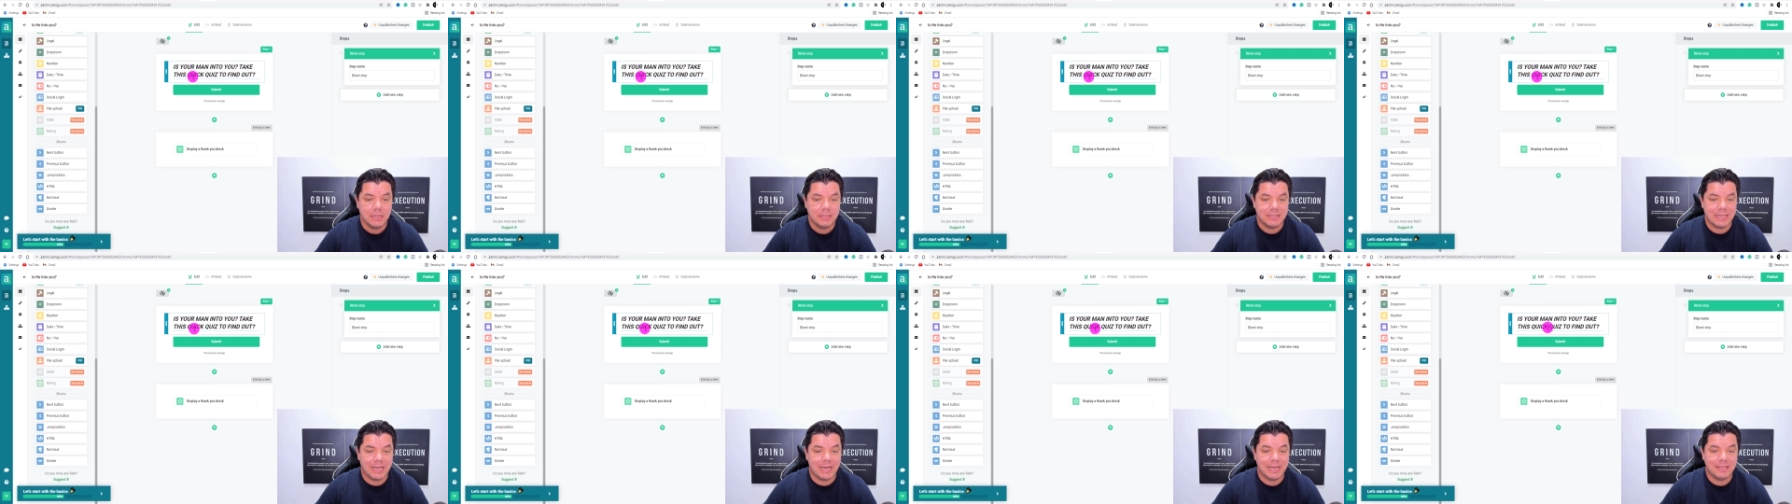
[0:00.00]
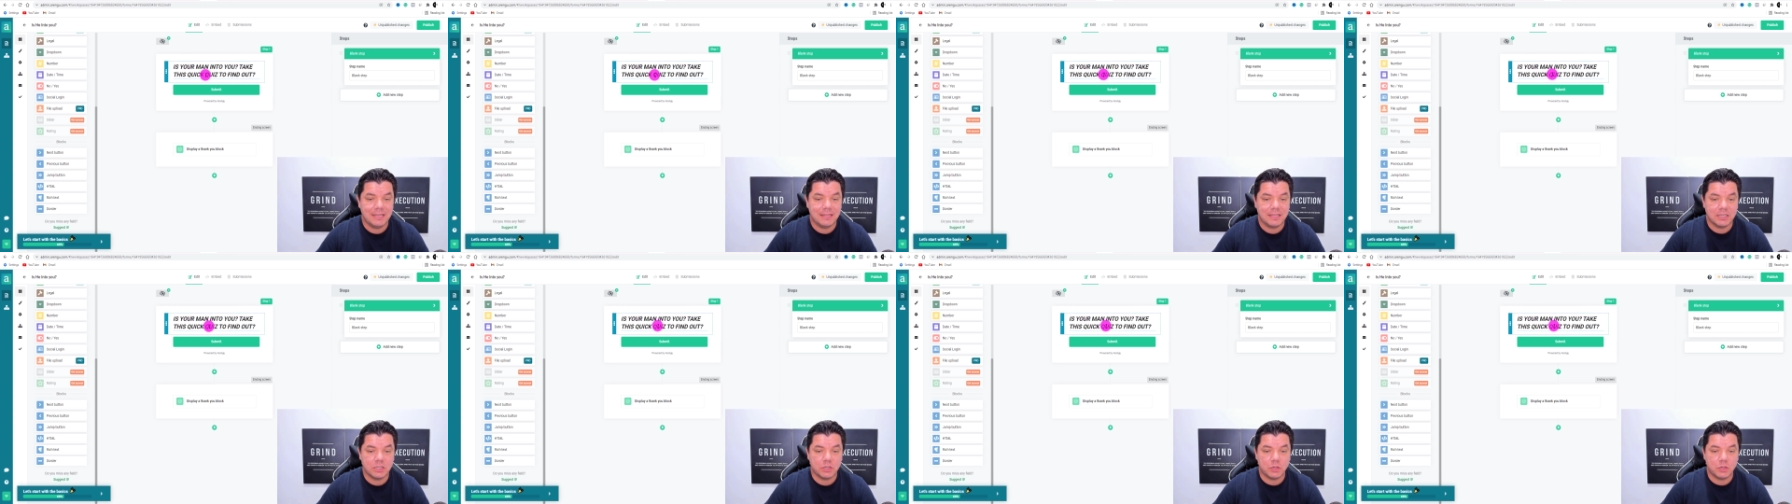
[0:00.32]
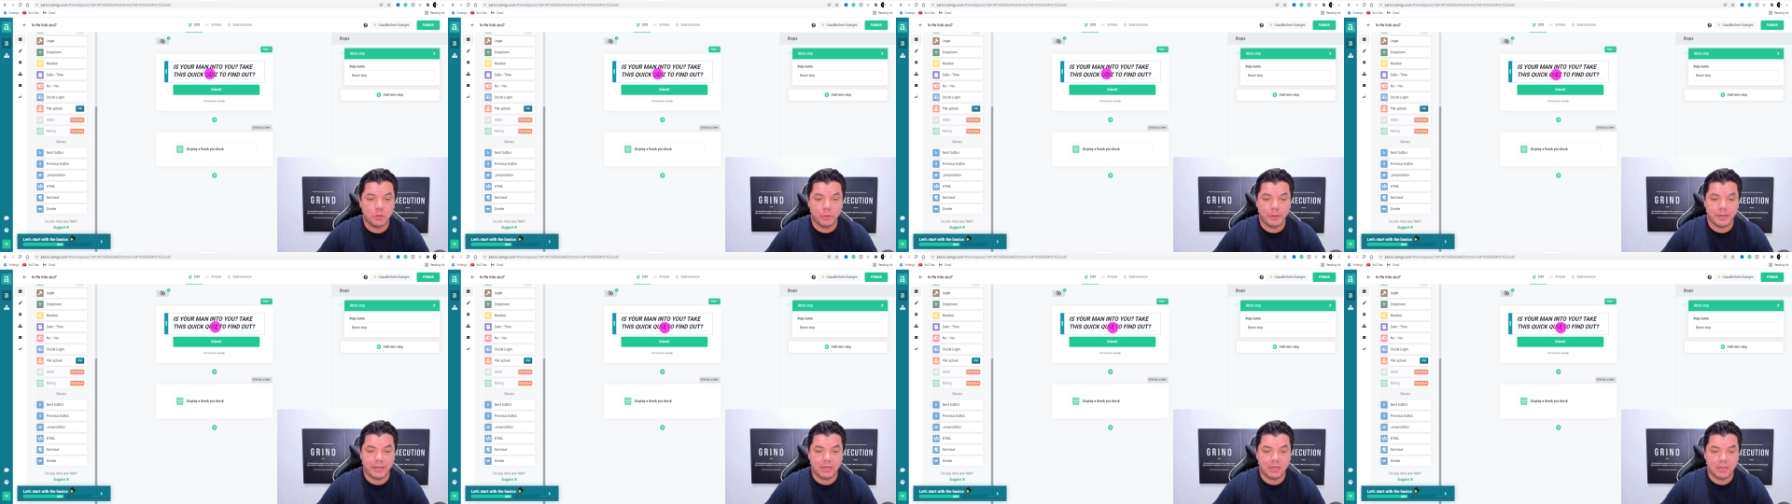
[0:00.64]
Take this
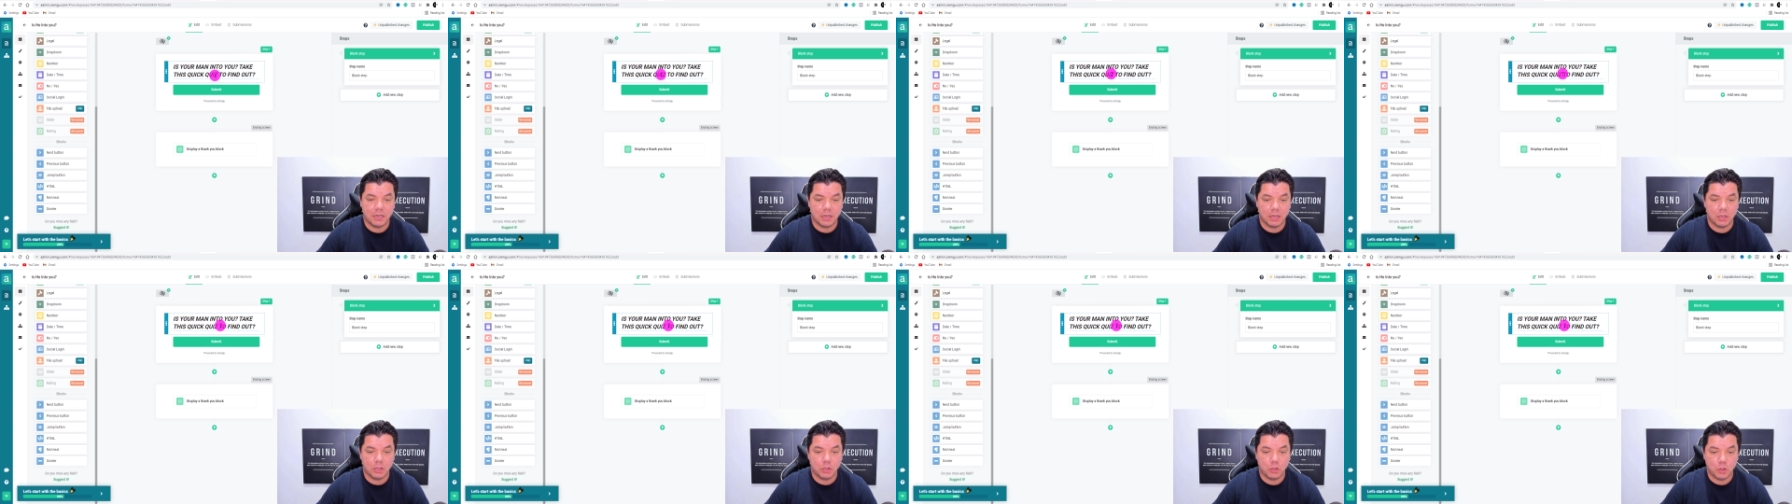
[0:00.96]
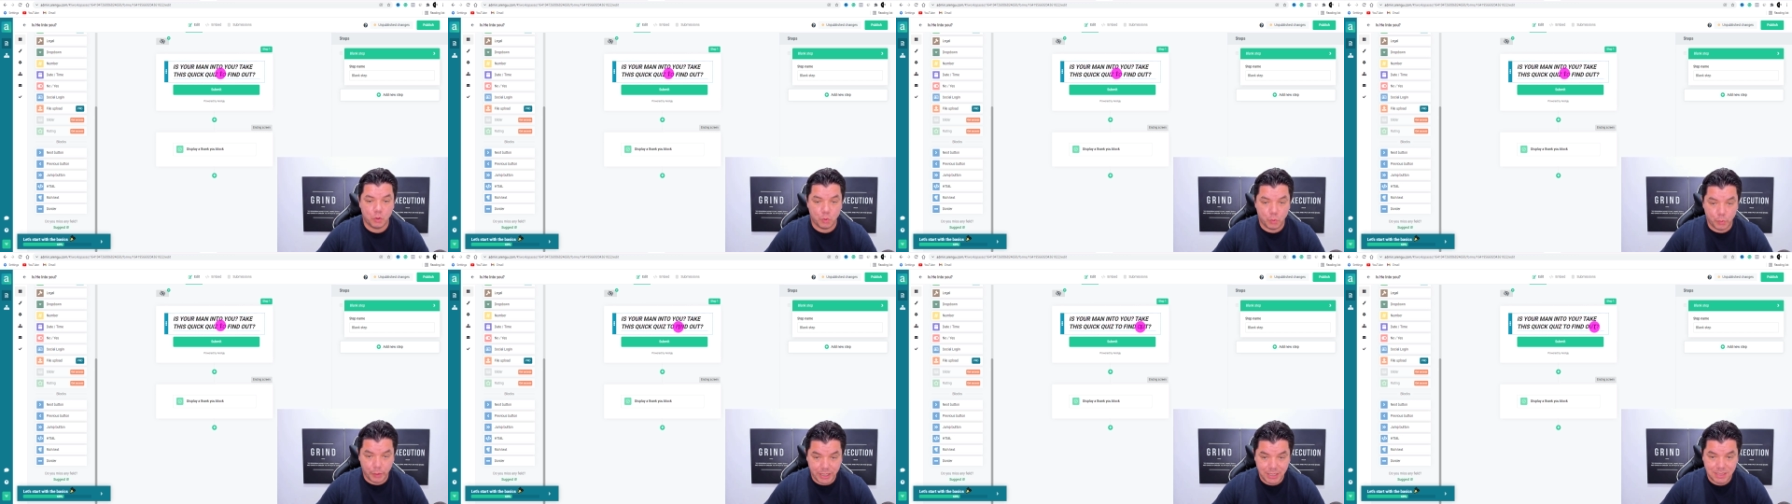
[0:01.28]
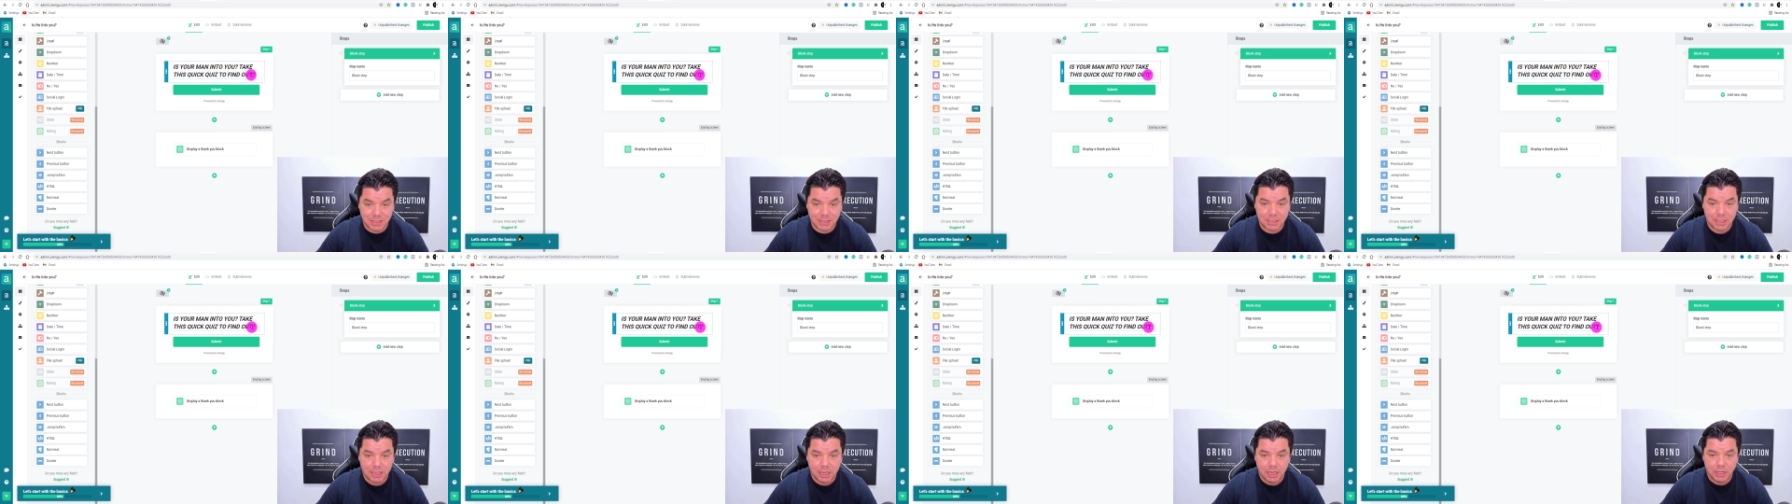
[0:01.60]
quick
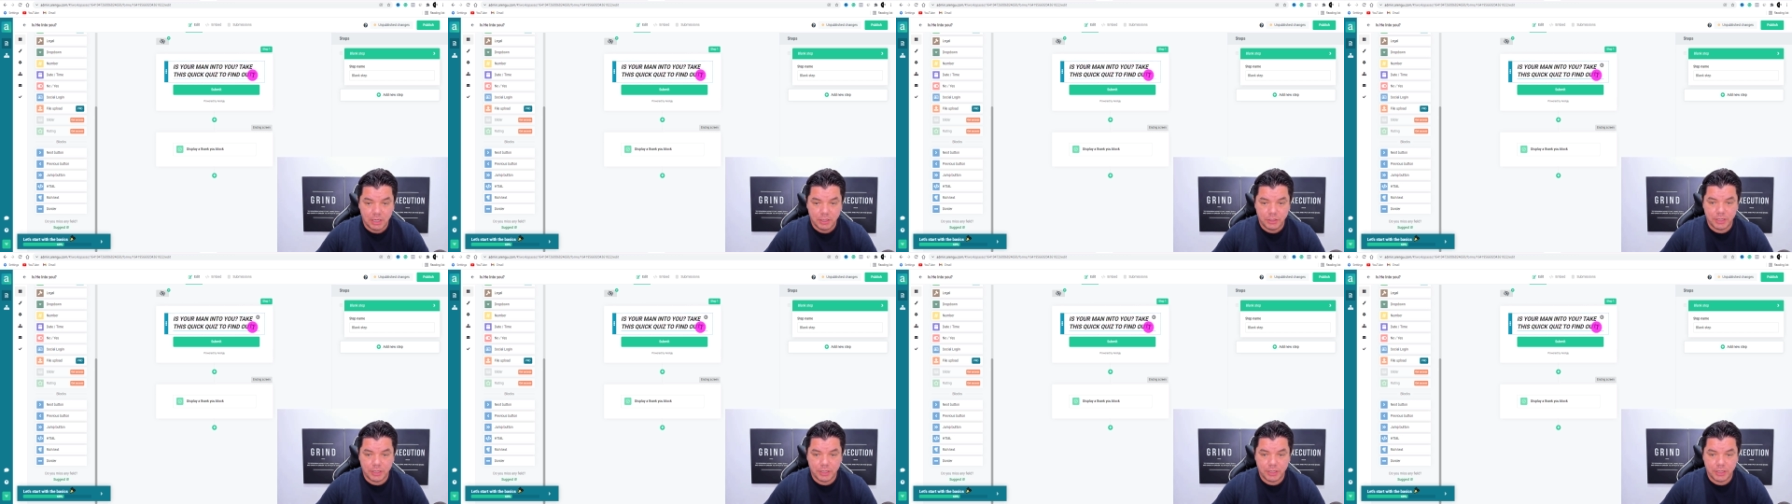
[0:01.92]
quiz.